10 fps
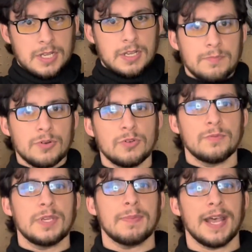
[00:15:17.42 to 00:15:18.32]
pull
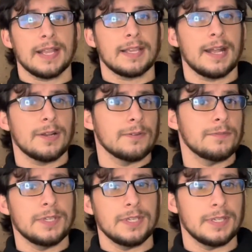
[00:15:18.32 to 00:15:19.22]
me back out of
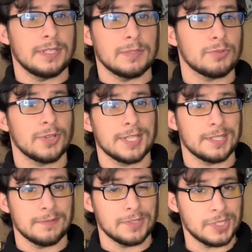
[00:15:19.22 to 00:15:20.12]
the
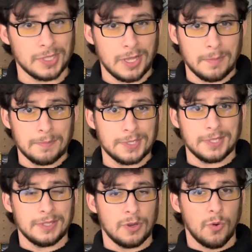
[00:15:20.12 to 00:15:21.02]
depressive slumps
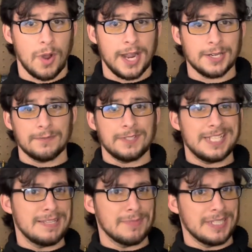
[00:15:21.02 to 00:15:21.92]
that the choir of
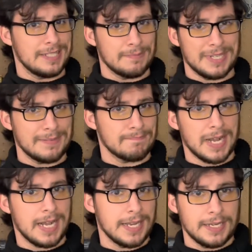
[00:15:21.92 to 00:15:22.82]
demons in my
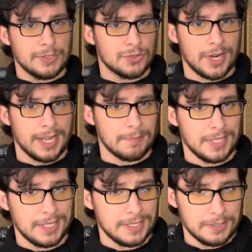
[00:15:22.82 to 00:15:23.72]
mind drag
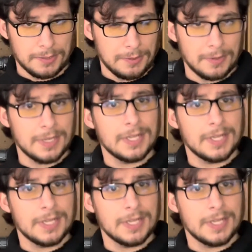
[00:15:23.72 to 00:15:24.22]
me into.